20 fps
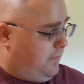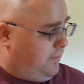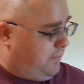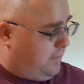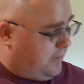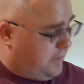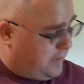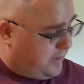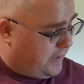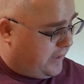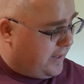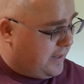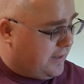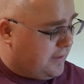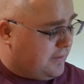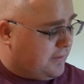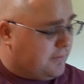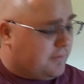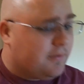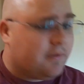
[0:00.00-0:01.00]
For
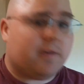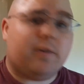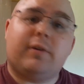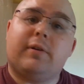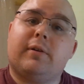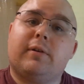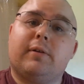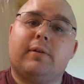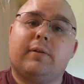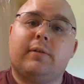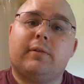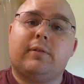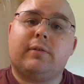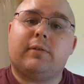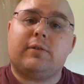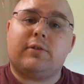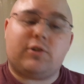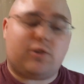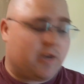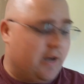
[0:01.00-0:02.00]
today's
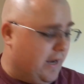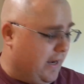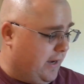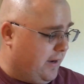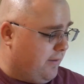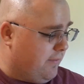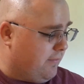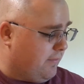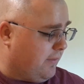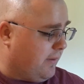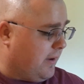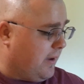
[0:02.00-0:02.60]
shave,